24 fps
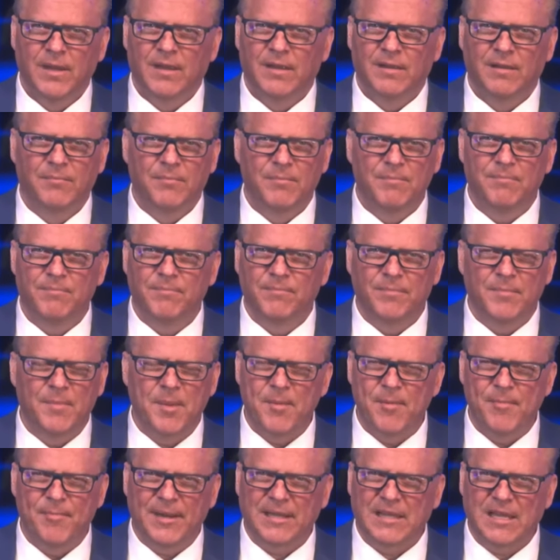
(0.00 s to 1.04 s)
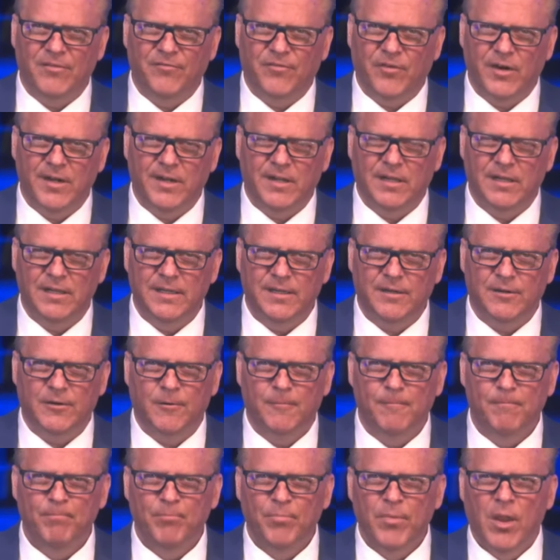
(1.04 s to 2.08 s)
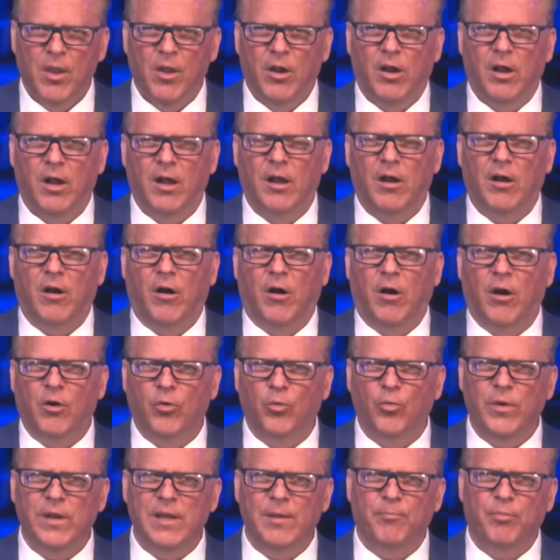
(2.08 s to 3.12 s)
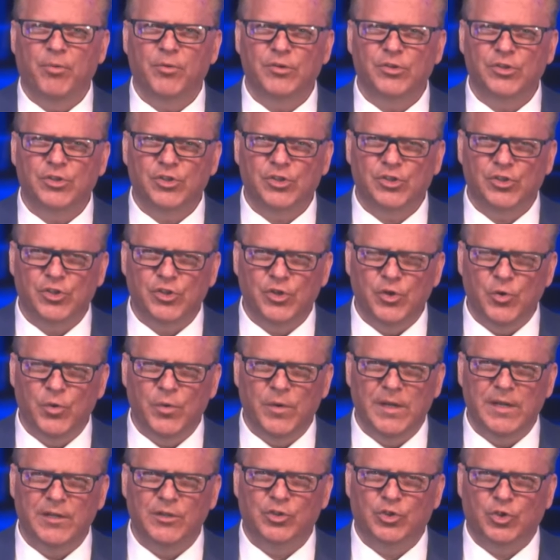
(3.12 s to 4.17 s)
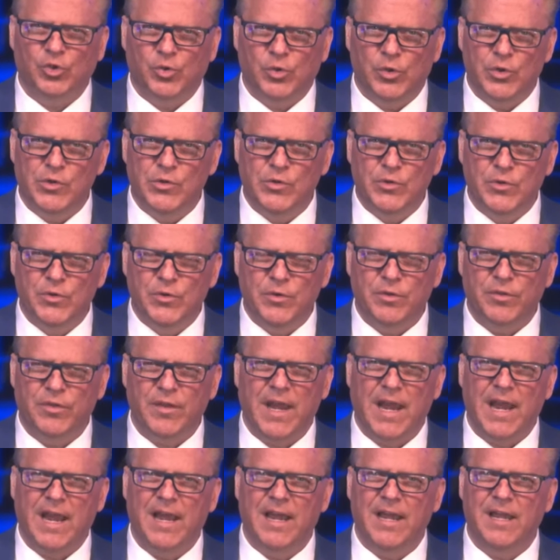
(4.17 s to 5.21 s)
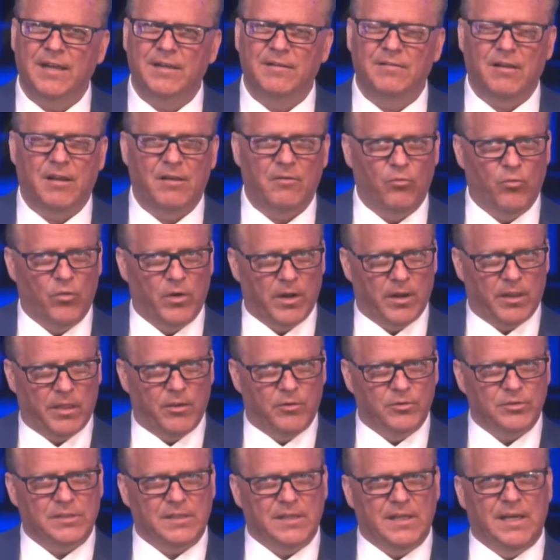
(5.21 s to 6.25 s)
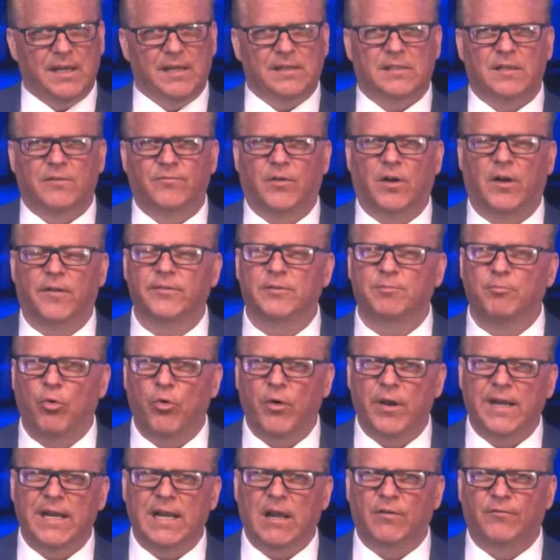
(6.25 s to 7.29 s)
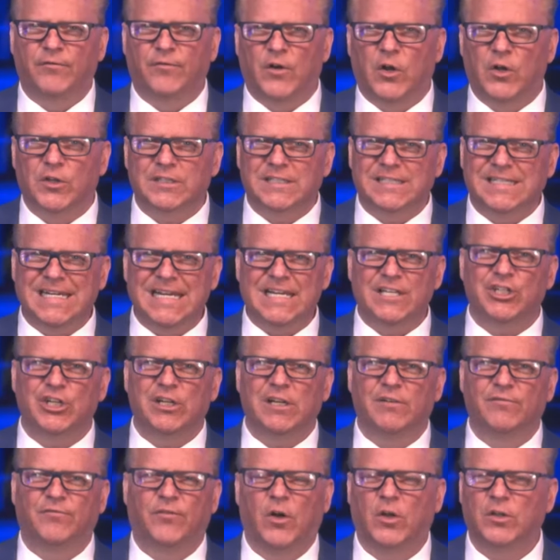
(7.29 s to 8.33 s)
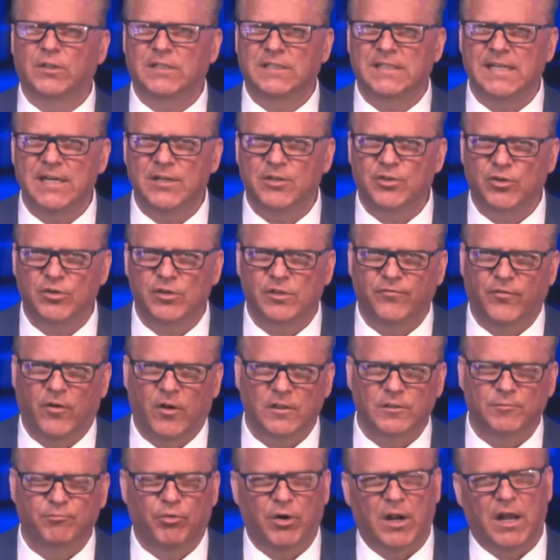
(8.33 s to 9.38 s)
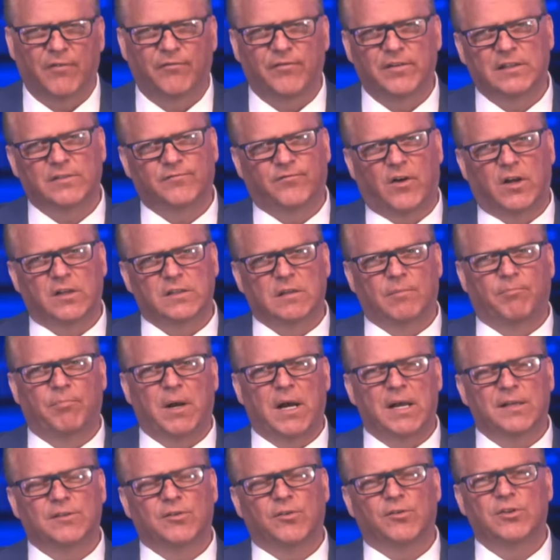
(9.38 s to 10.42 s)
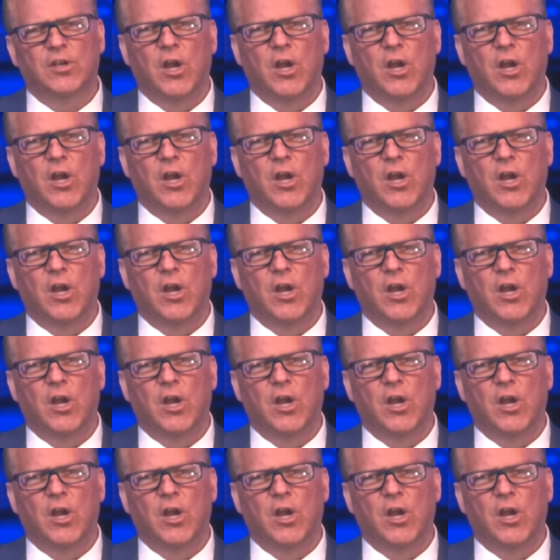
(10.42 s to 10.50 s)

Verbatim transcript: Let me make that very clear. Uh, are we pursuing truth? And one of those things involves pointing out false teaching and false teachers, false prophets, false apostles.